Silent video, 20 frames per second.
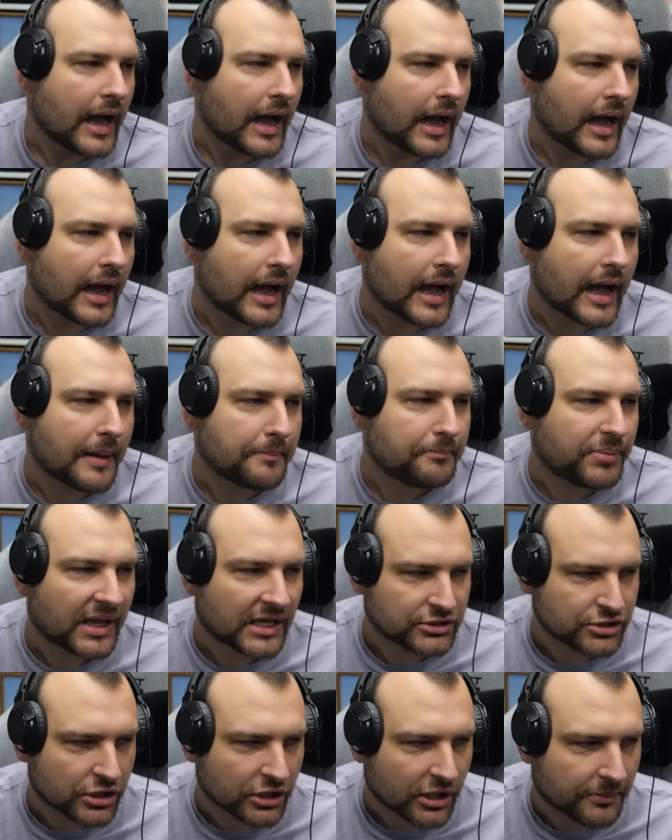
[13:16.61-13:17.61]

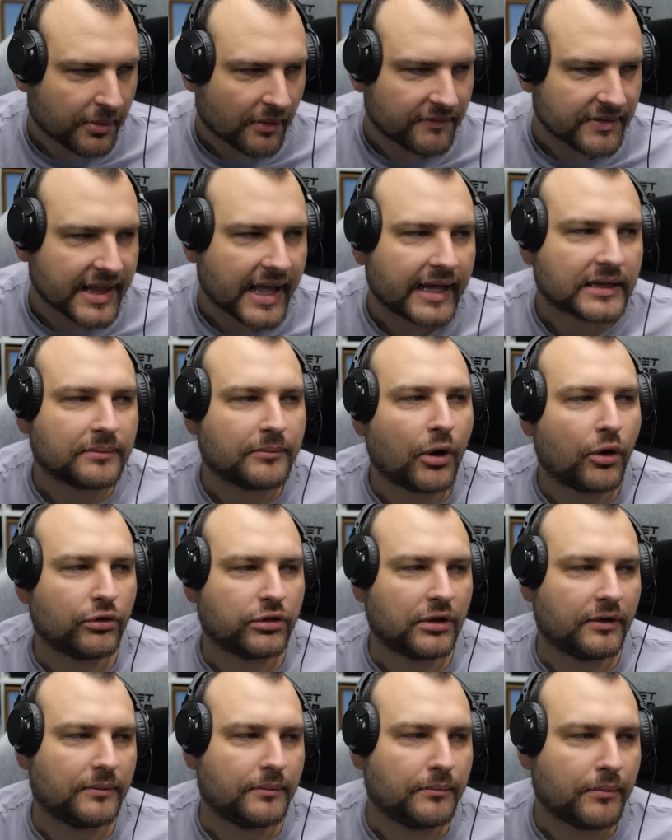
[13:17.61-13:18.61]
Plus on top of that,
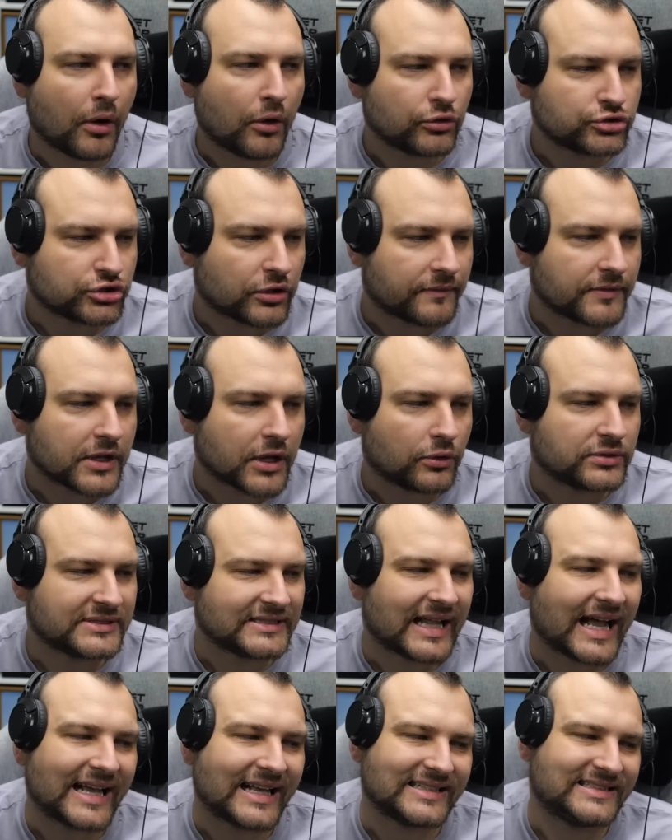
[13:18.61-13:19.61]
most of those
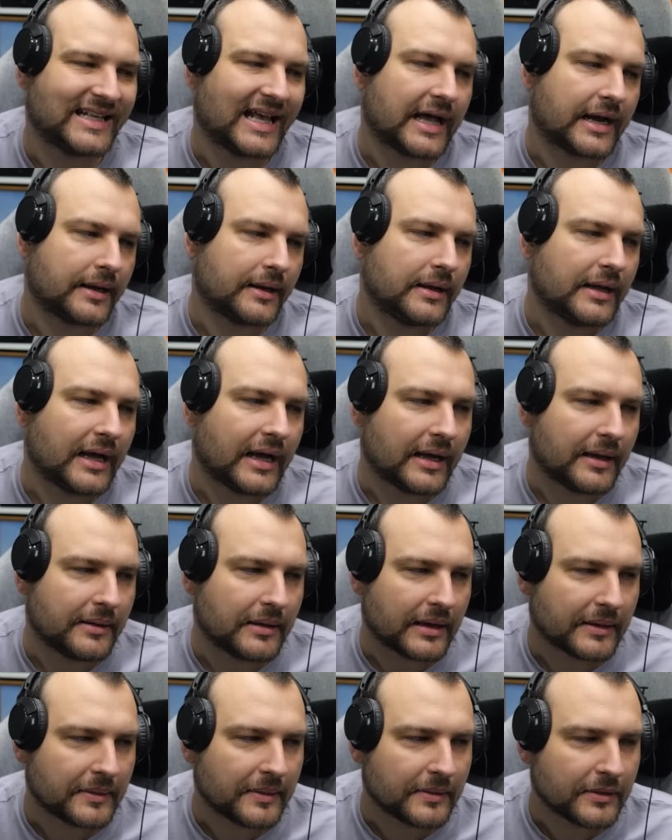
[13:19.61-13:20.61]
tanks are
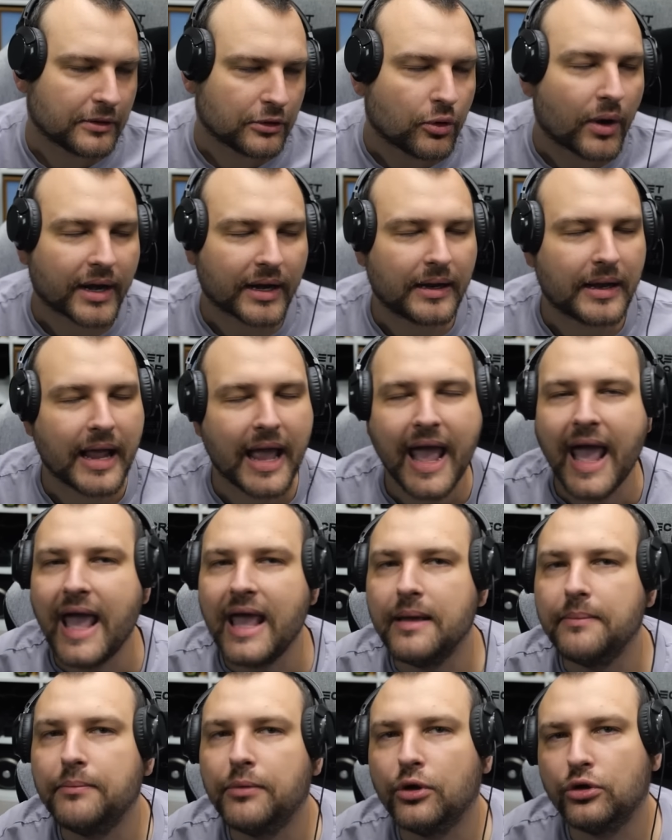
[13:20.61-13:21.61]
you are
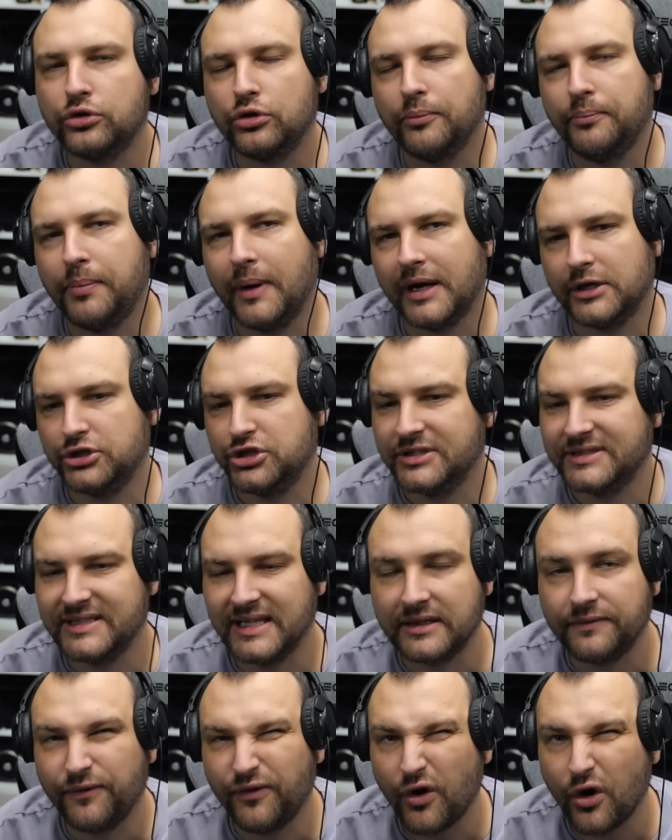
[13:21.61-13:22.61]
able to purchase
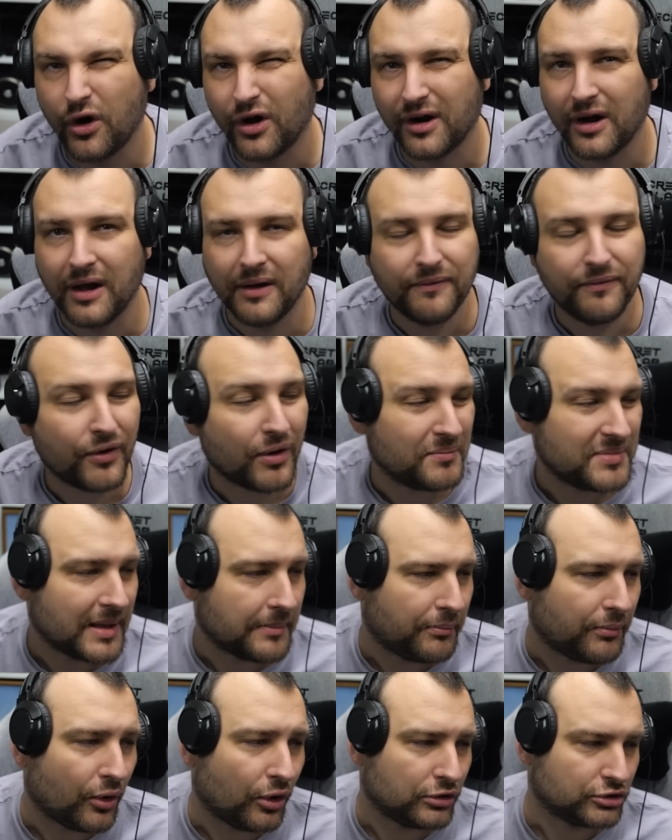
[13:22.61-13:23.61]
it from the
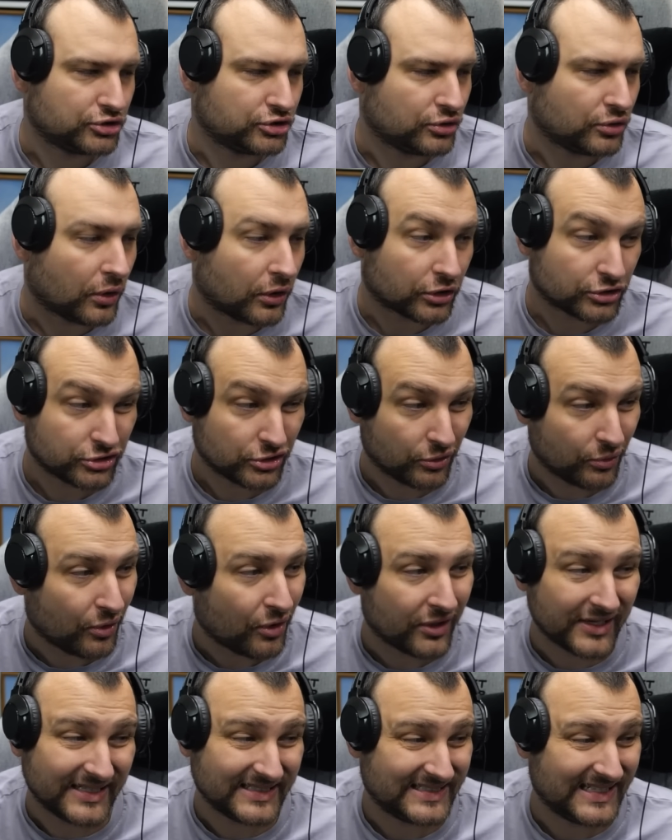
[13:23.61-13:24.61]
Bond store. So
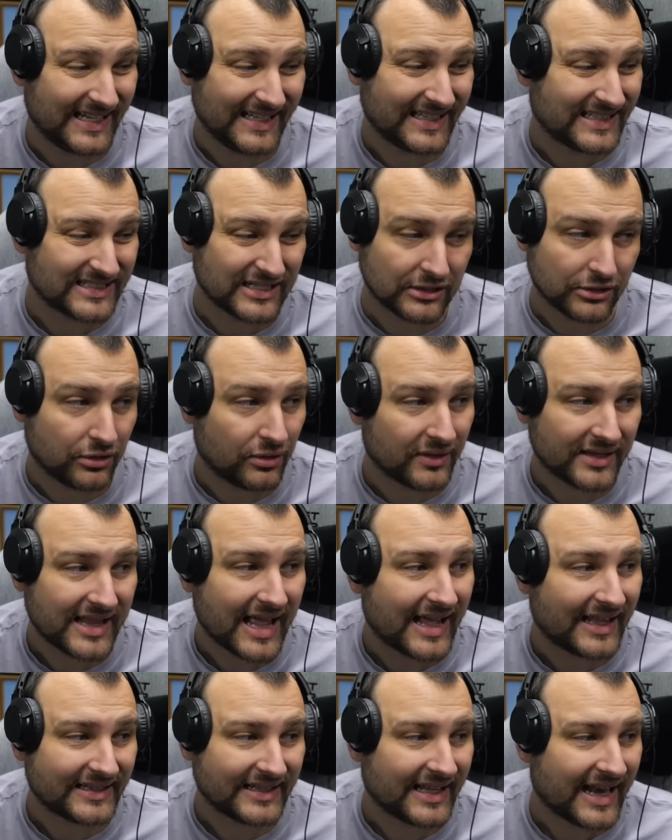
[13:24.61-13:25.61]
honestly, it doesn't look
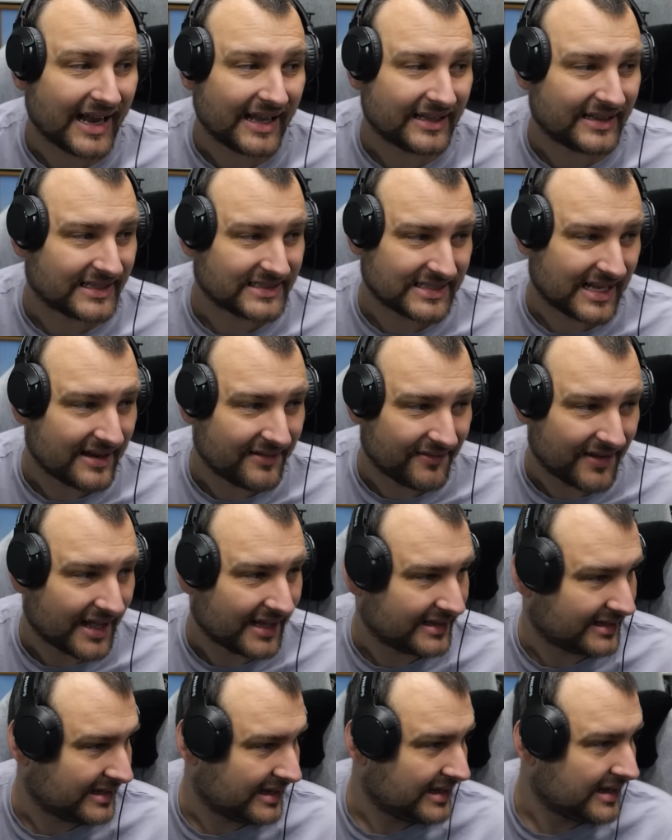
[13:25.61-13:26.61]
that great as an
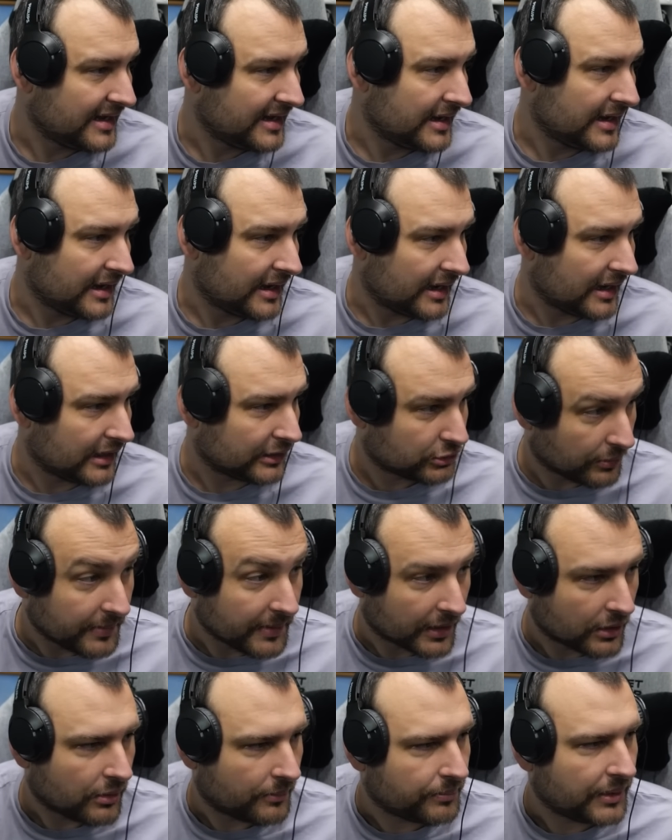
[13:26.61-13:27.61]
event, to
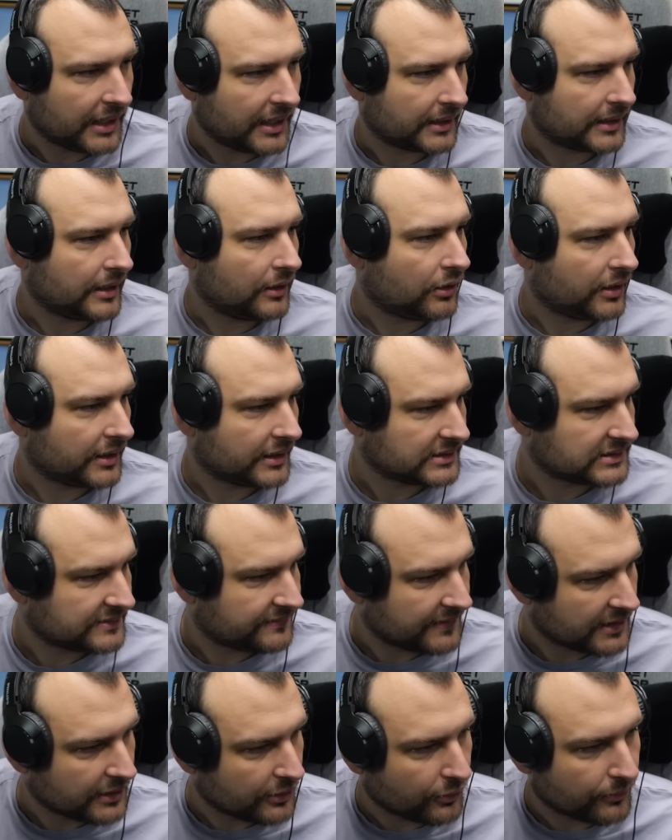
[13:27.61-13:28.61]
be completely honest
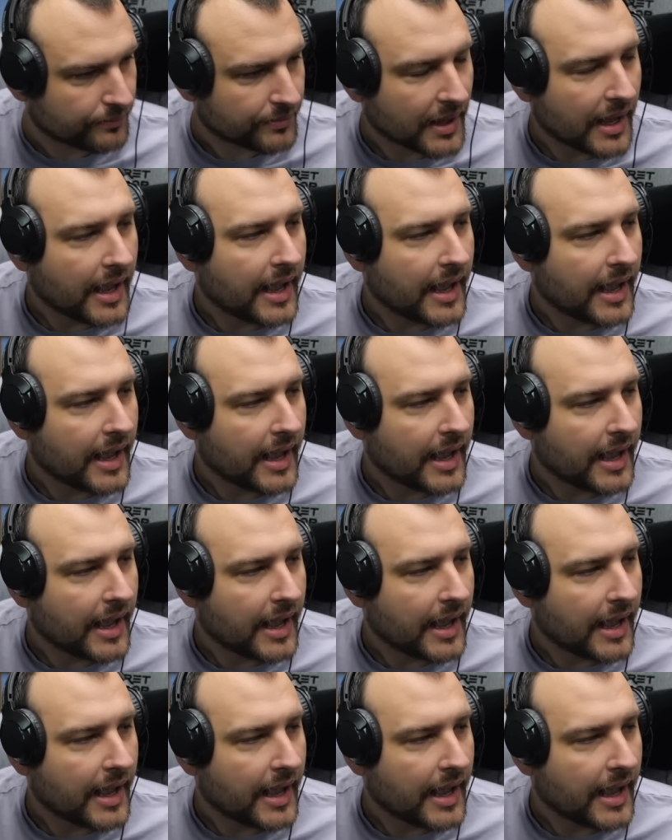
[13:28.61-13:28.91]
with you.